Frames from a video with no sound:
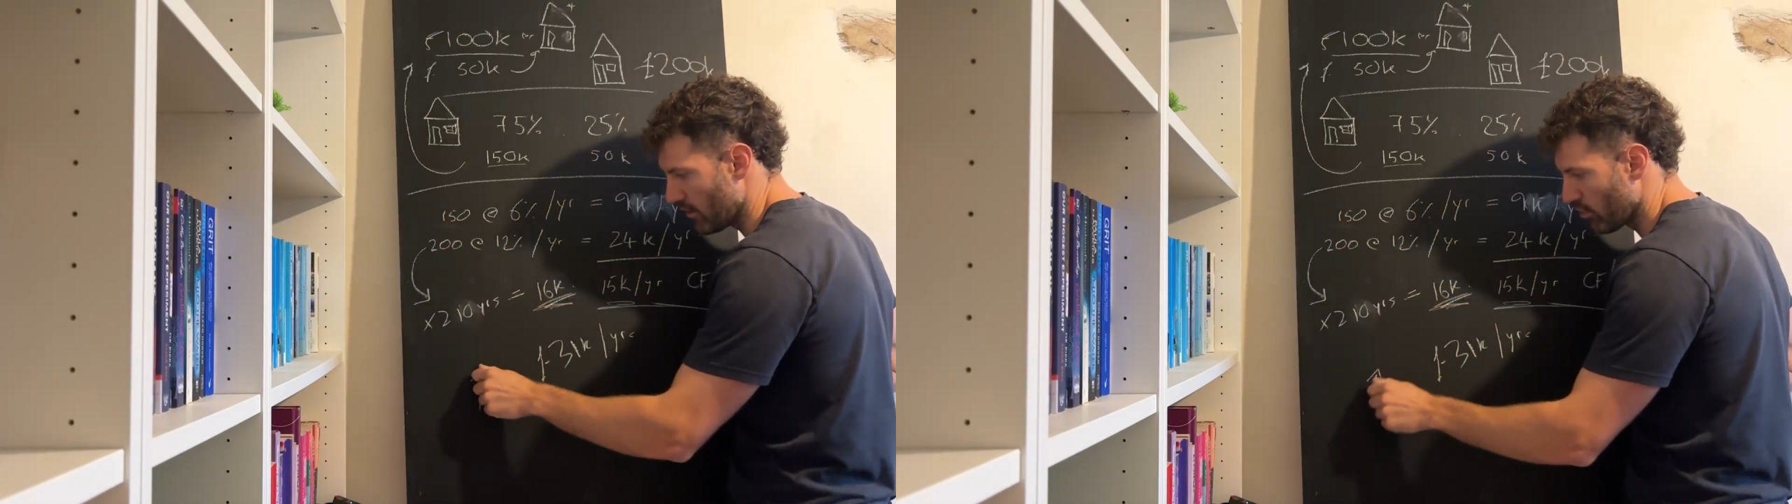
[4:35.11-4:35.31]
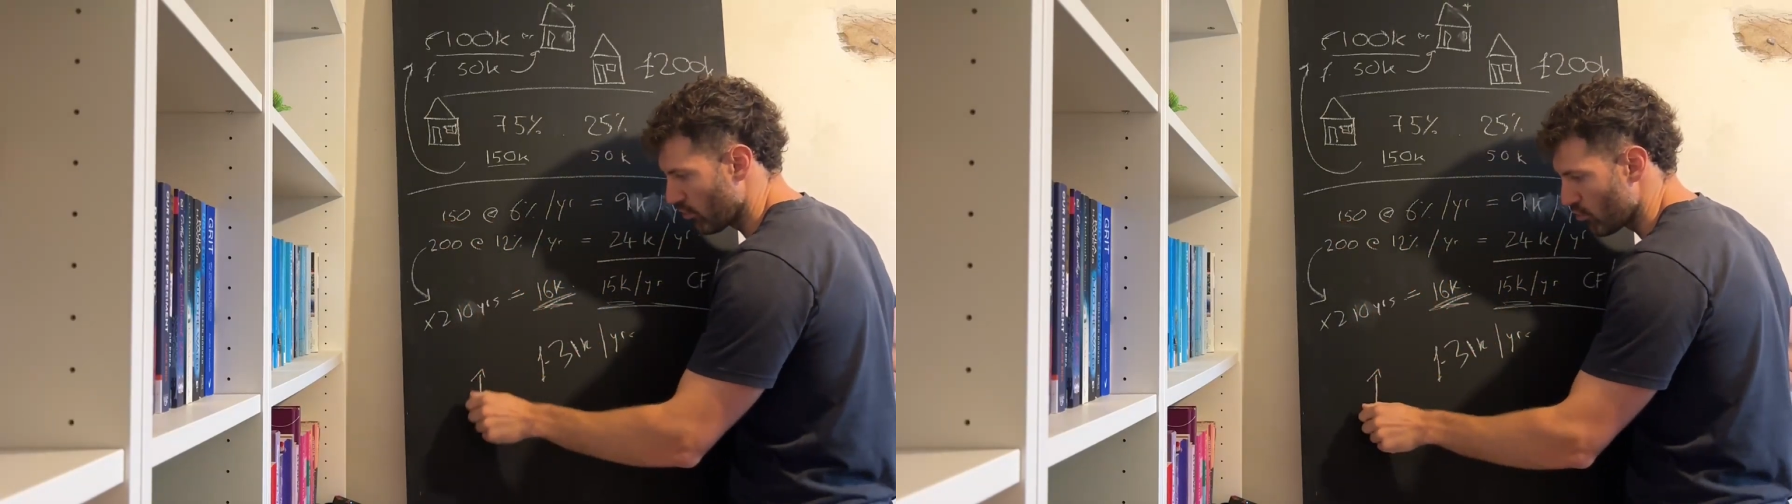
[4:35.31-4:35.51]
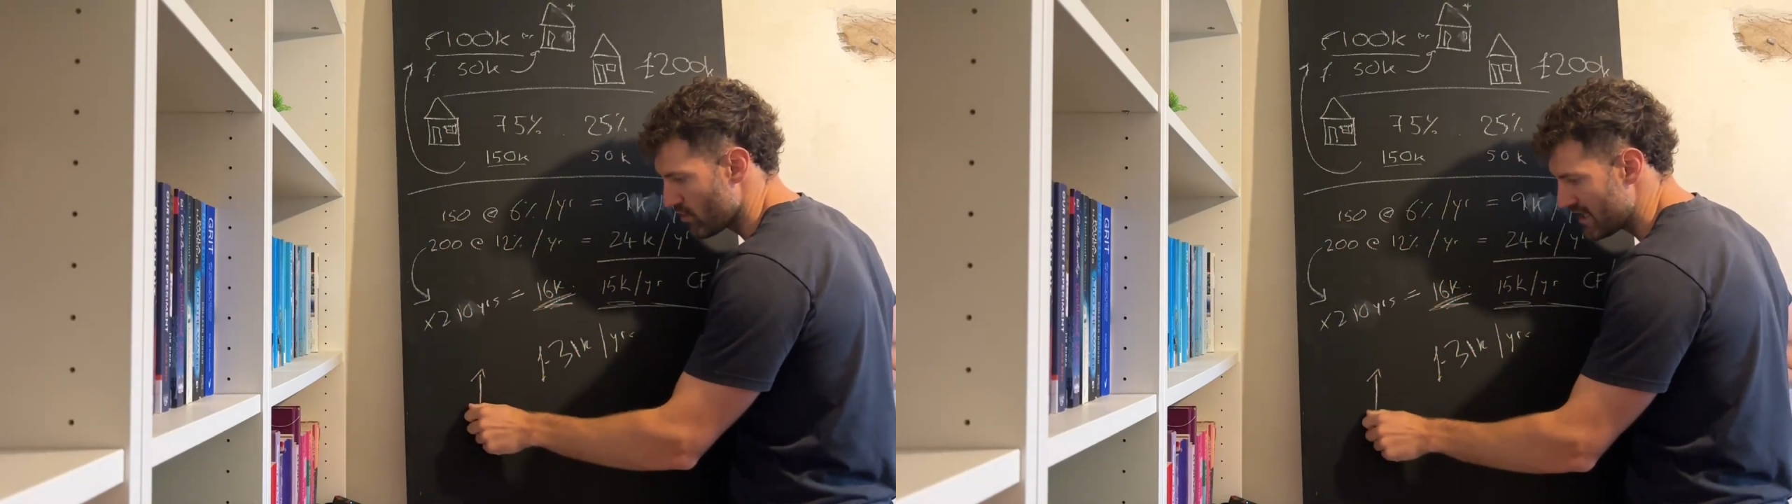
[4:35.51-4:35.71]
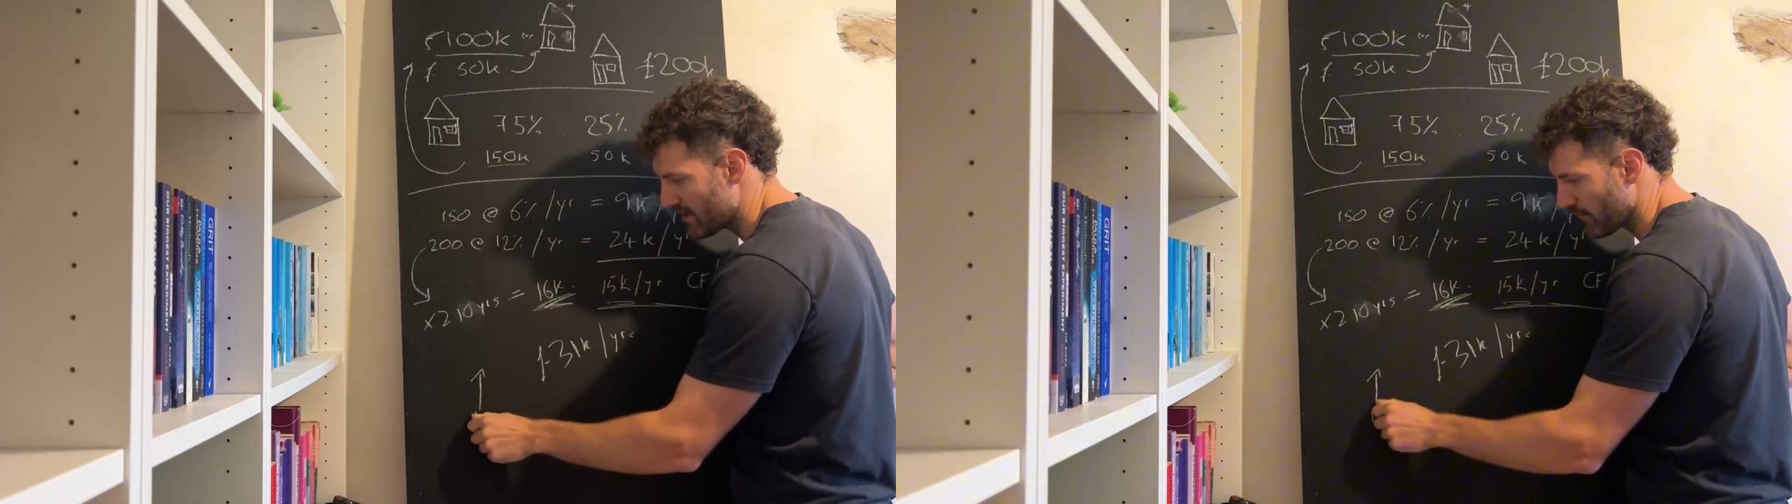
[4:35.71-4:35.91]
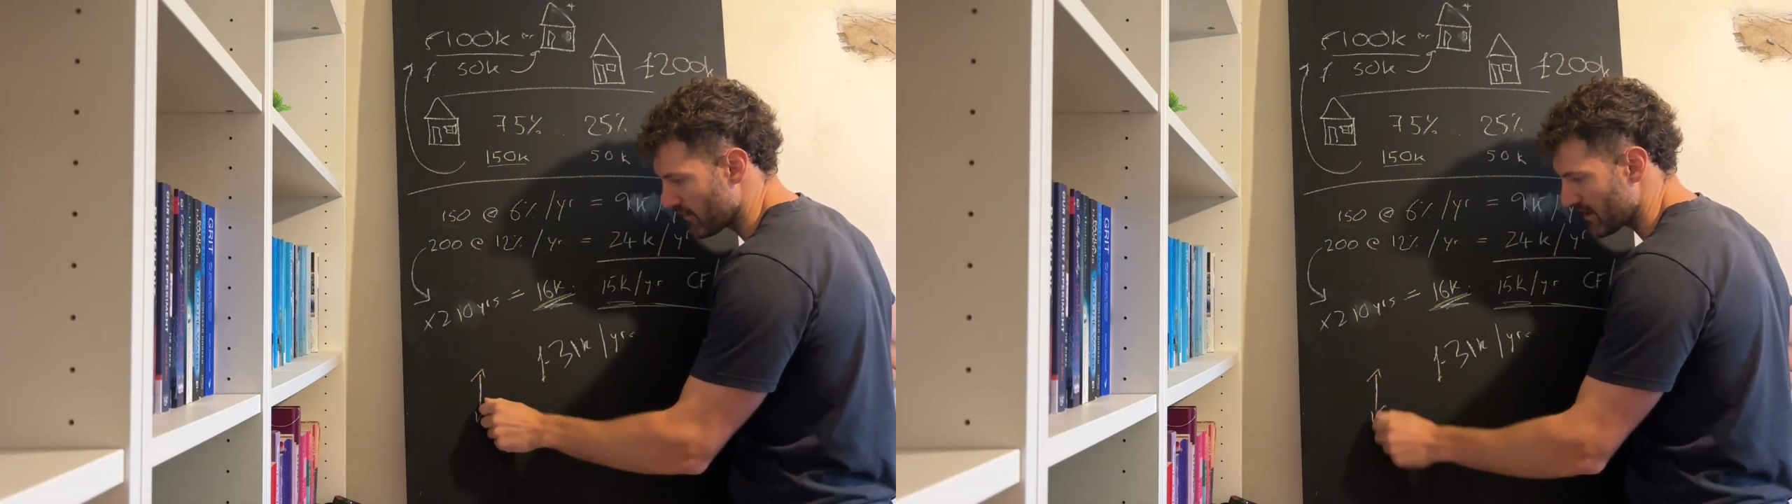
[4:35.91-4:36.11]
three
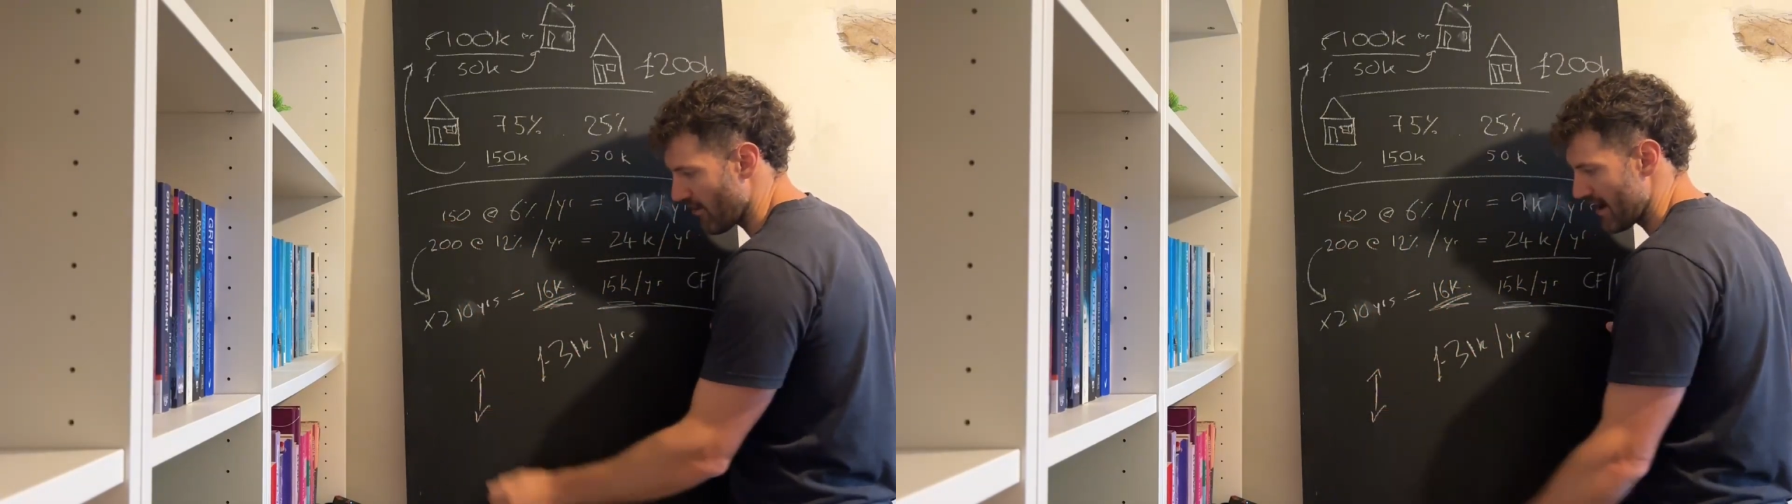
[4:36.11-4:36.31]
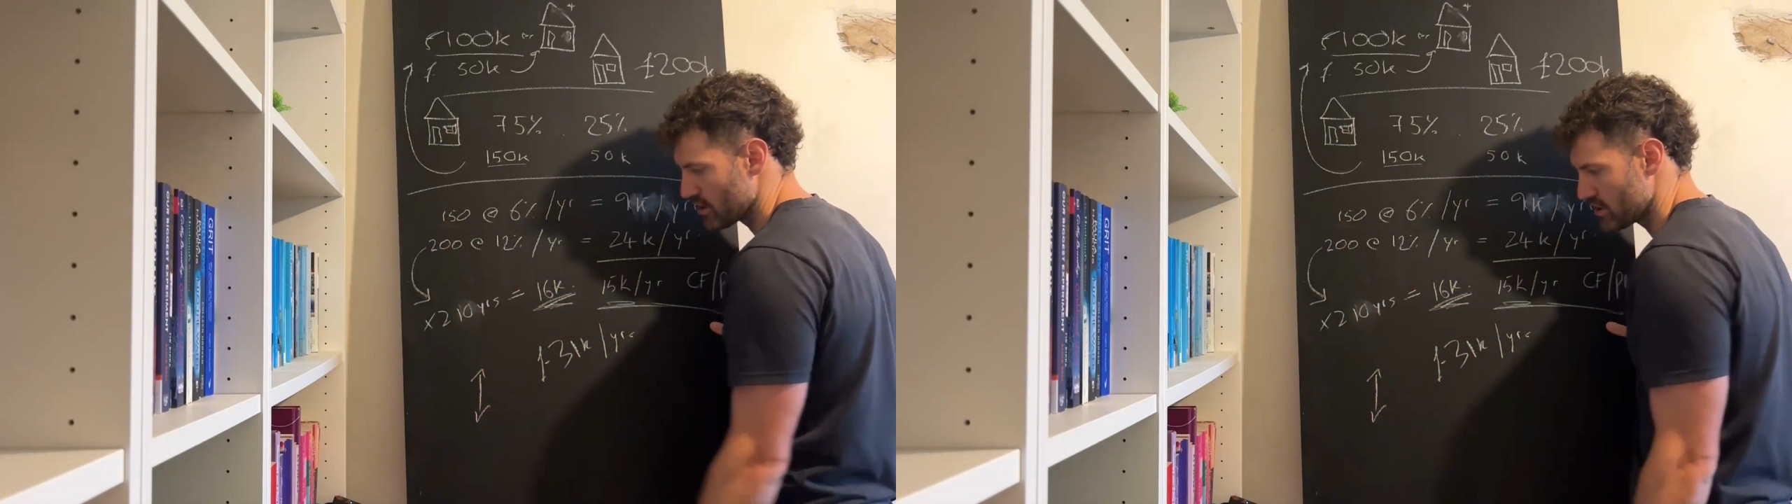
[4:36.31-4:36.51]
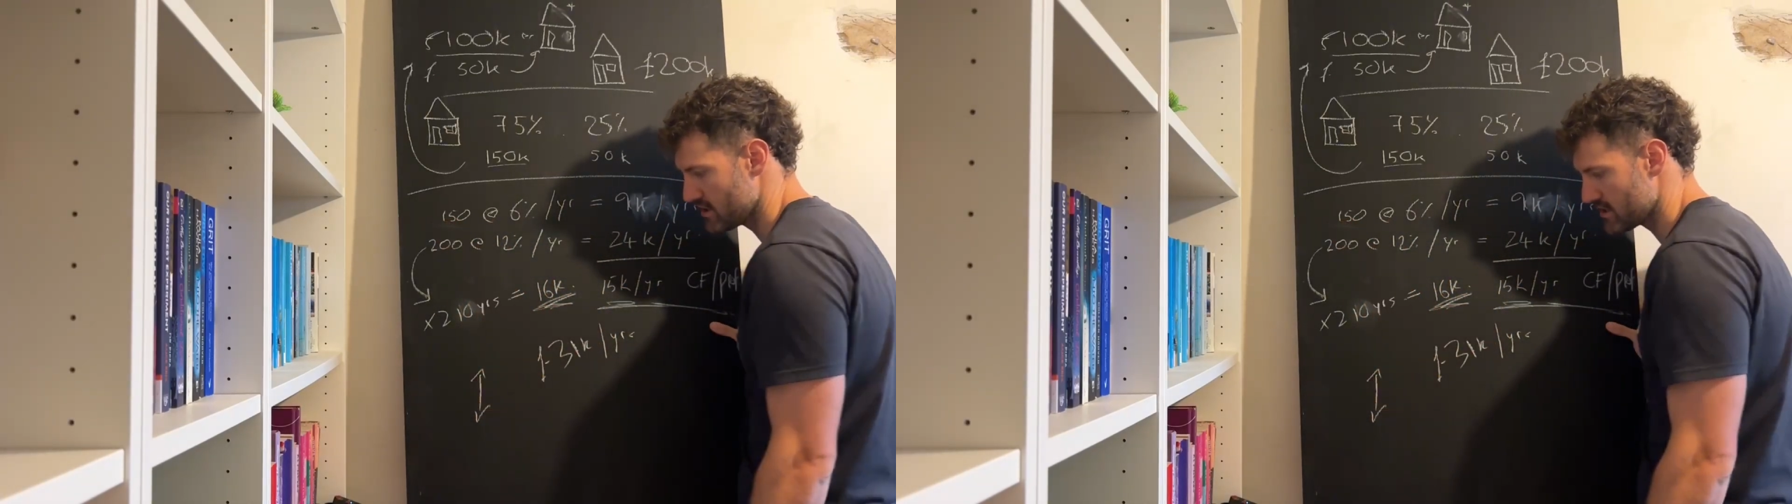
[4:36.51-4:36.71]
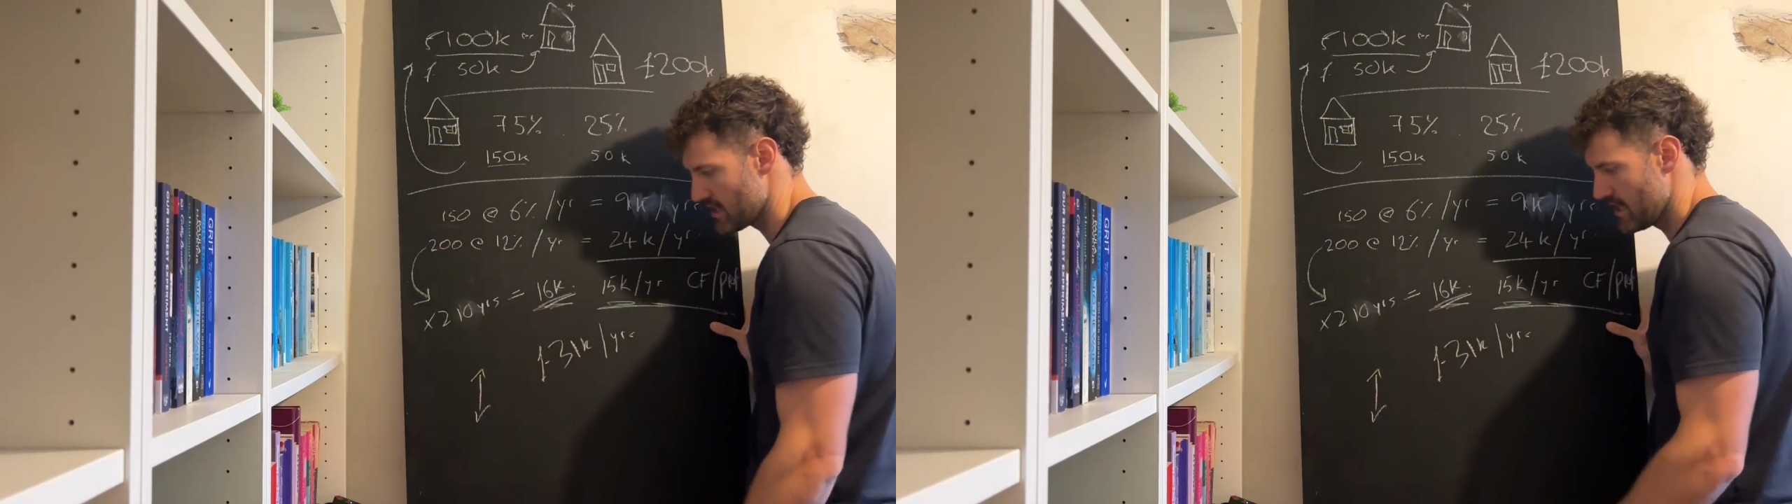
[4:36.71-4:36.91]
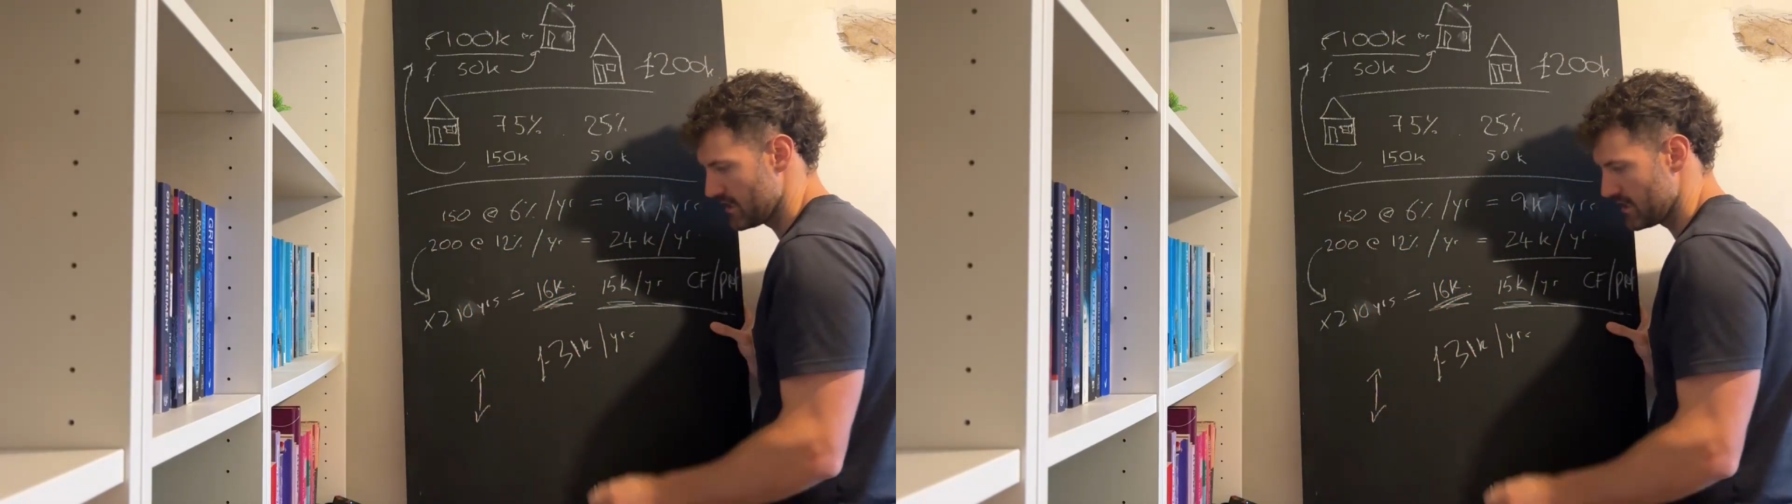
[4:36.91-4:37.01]
different directions